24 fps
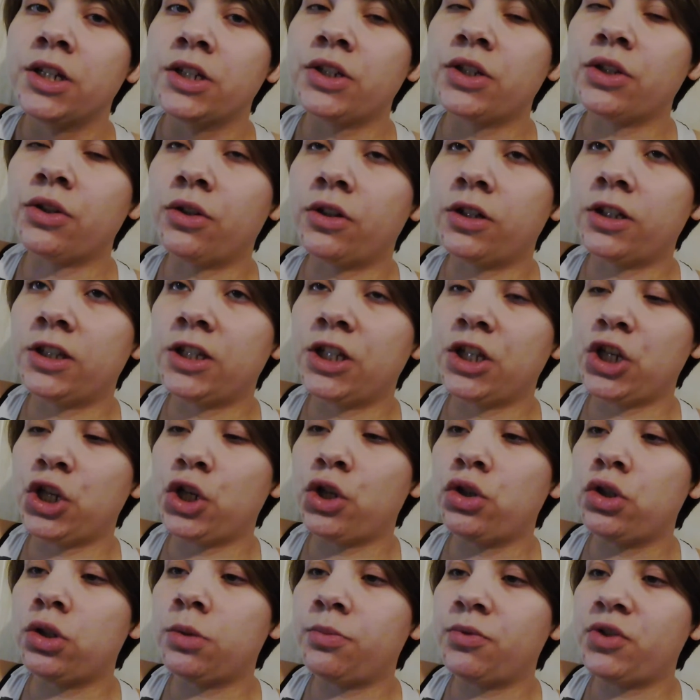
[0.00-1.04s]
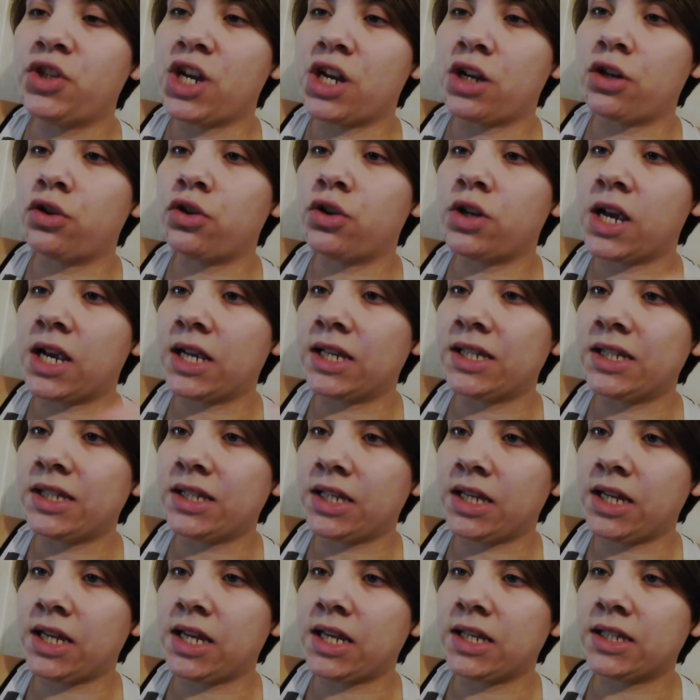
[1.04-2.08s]
So the YouTube channel you guys
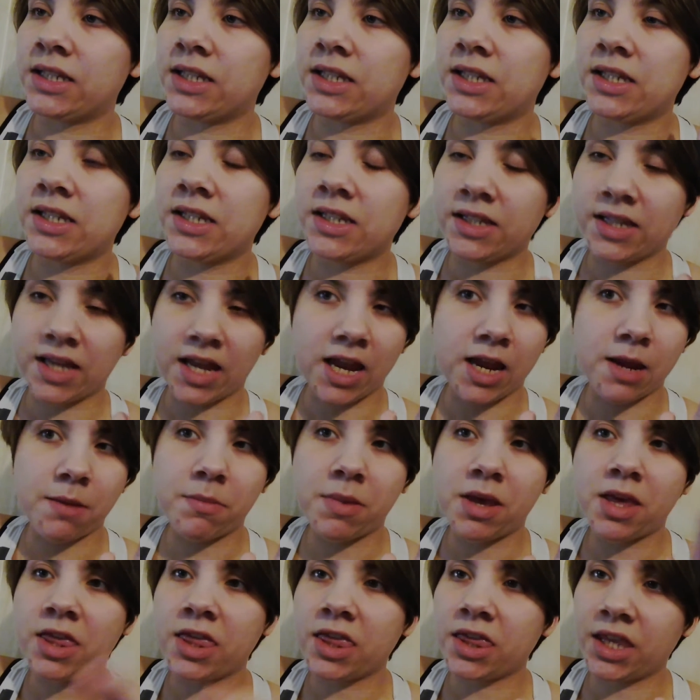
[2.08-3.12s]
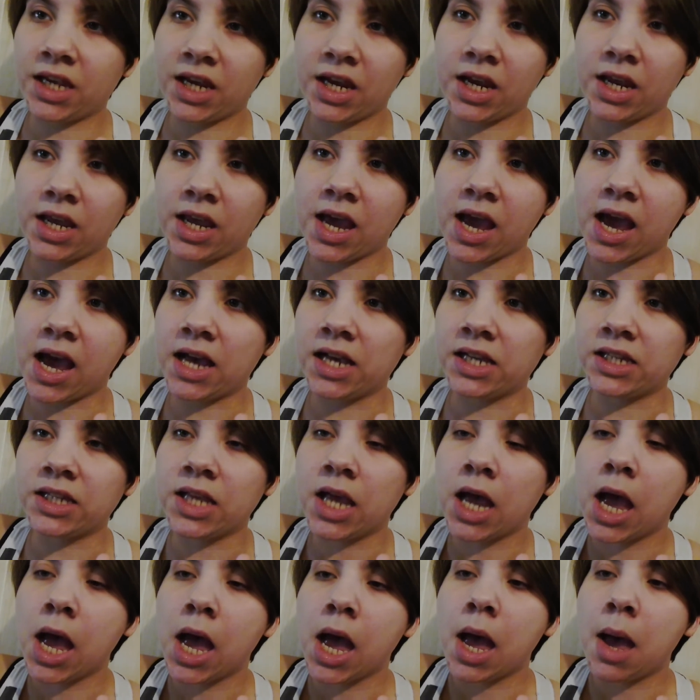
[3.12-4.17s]
see is the same thing as
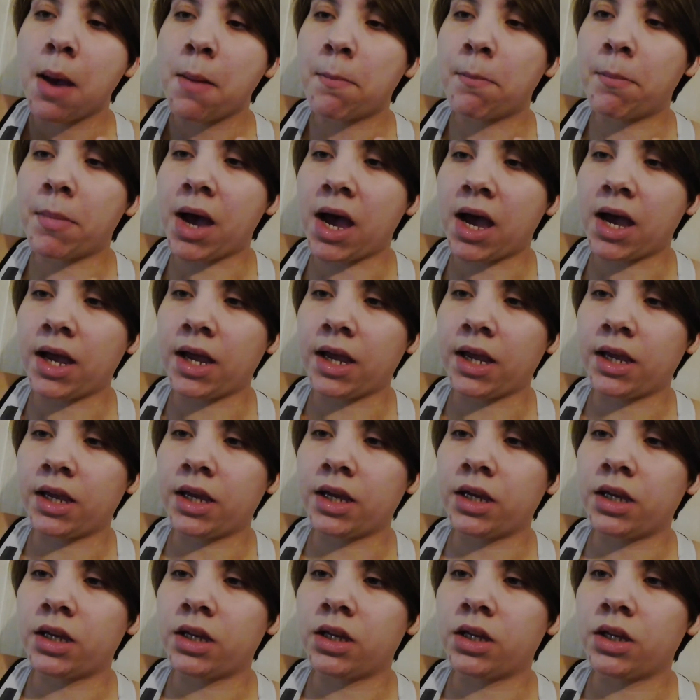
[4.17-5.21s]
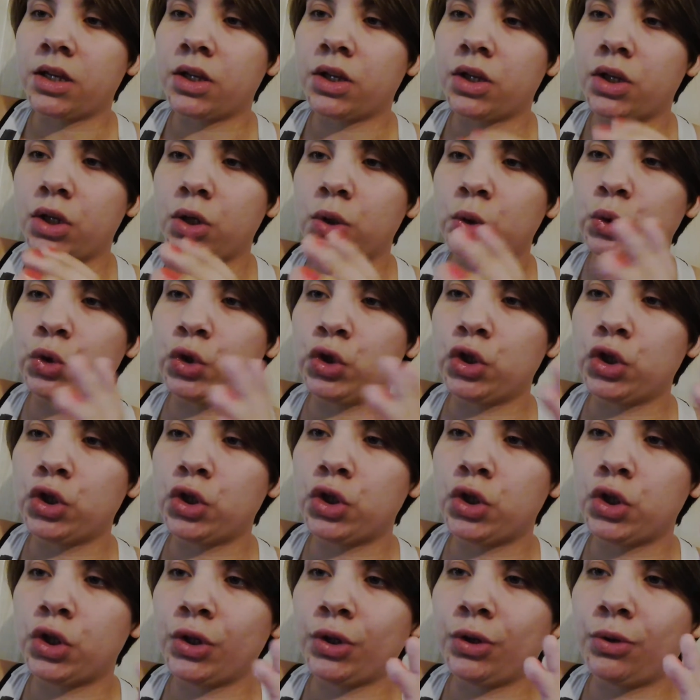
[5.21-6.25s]
my
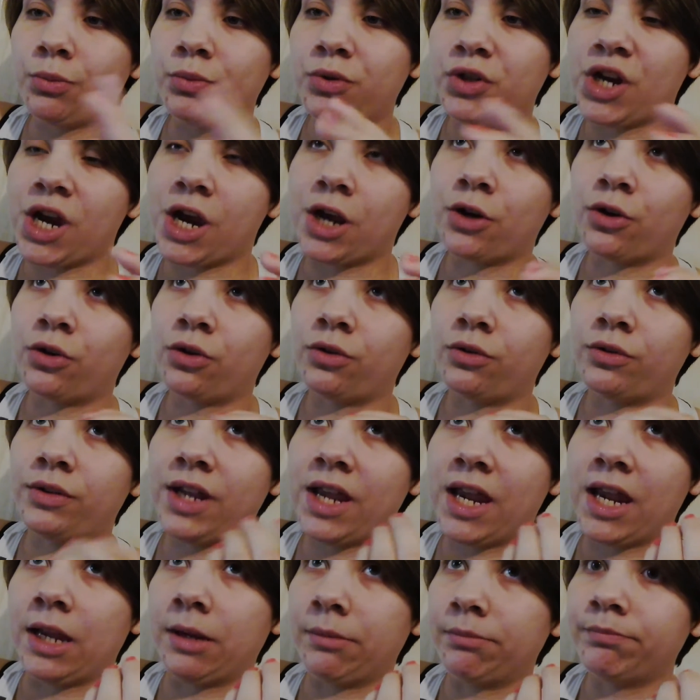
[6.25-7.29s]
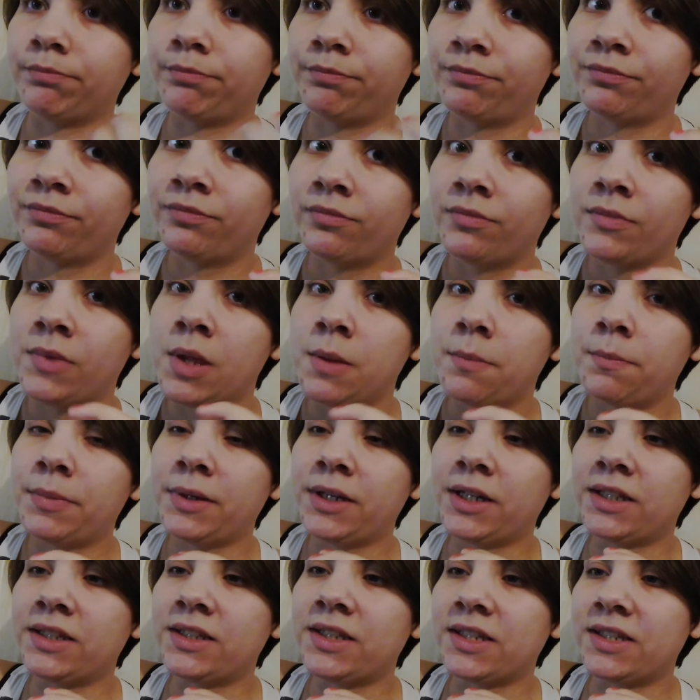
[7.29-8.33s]
YouTube channel name
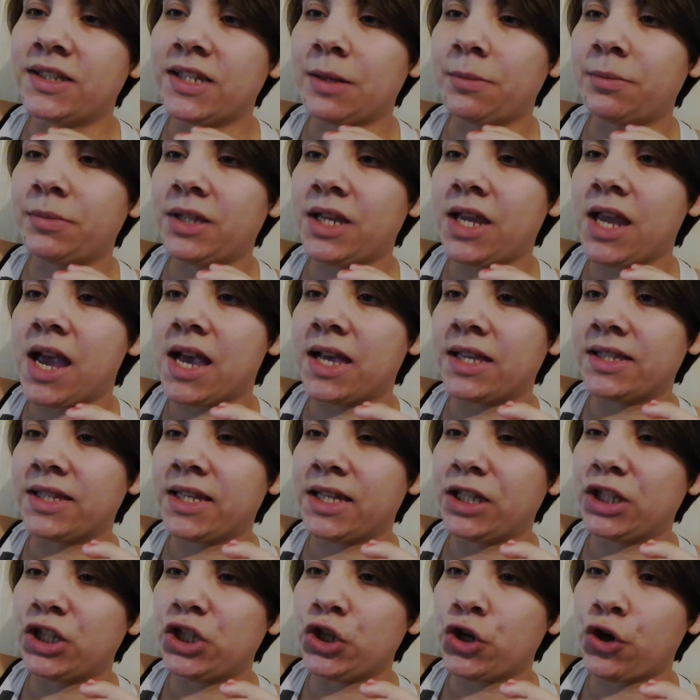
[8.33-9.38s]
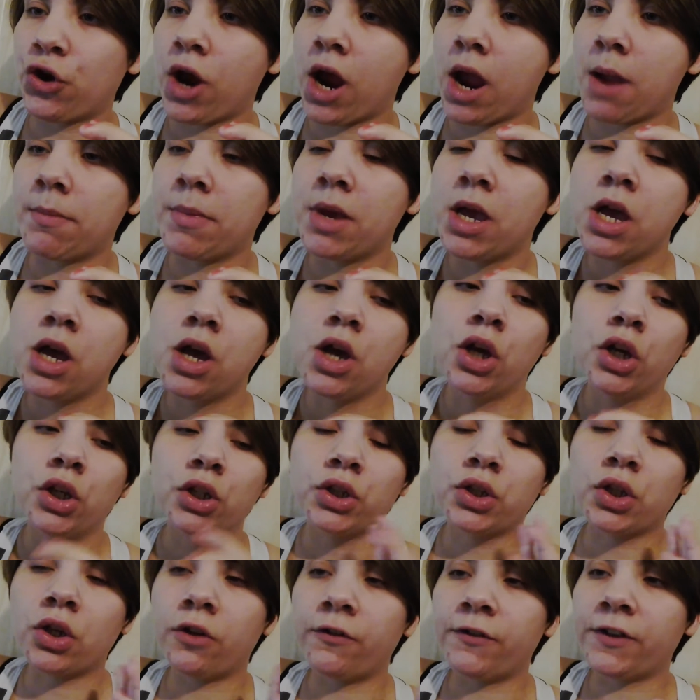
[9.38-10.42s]
but it's the same thing as Instagram.
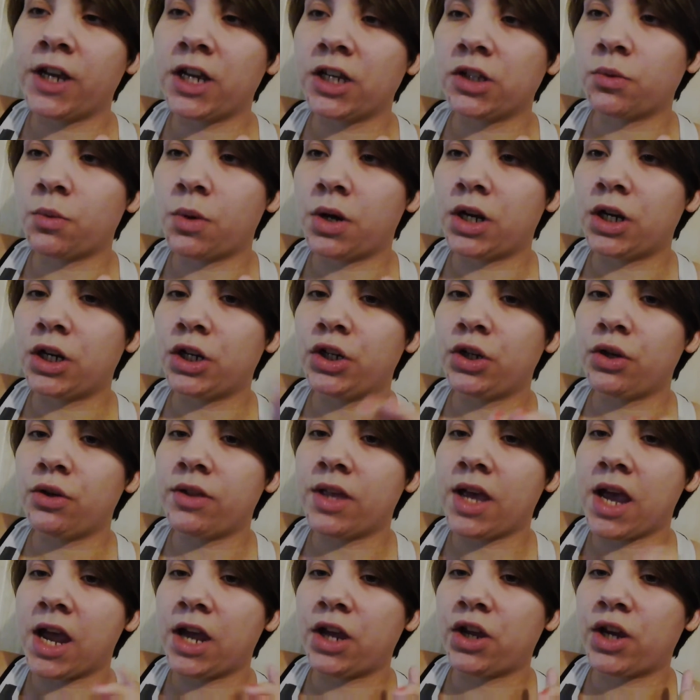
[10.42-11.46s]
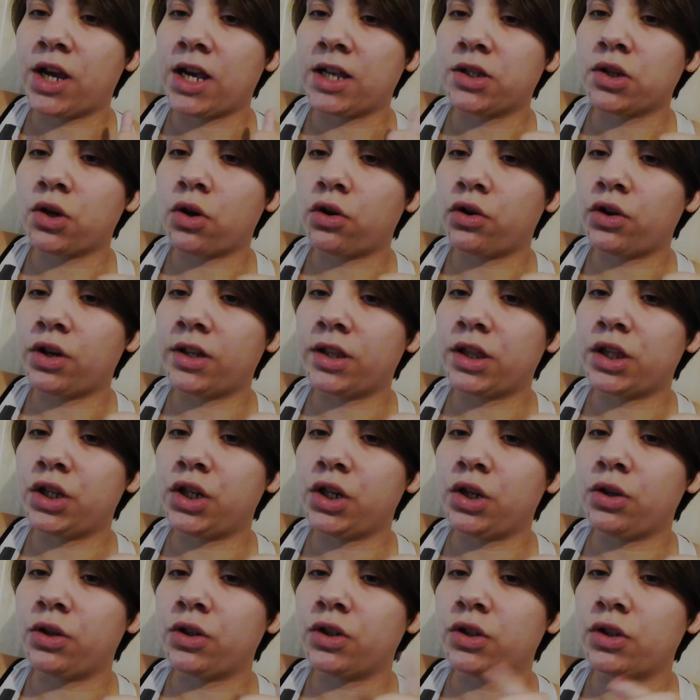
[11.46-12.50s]
So if you guys want to do that, you guys all you have to
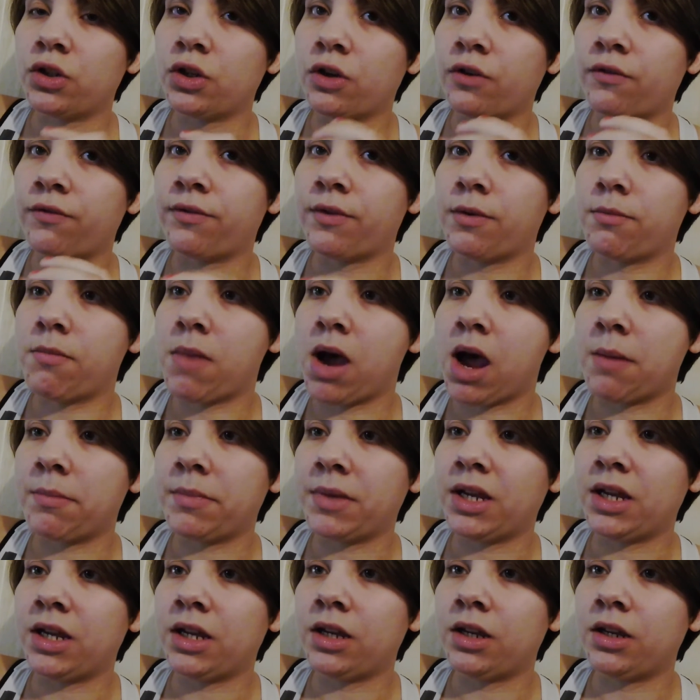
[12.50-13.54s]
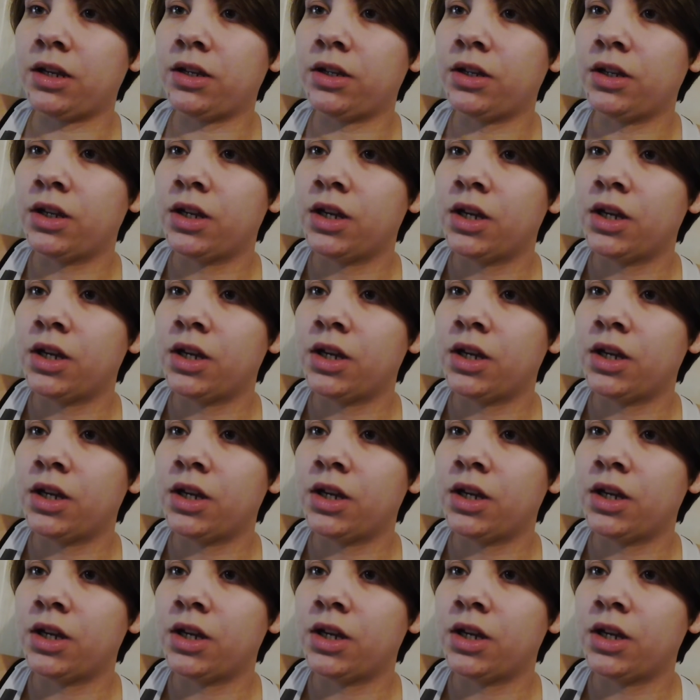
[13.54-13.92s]
do is look for mommy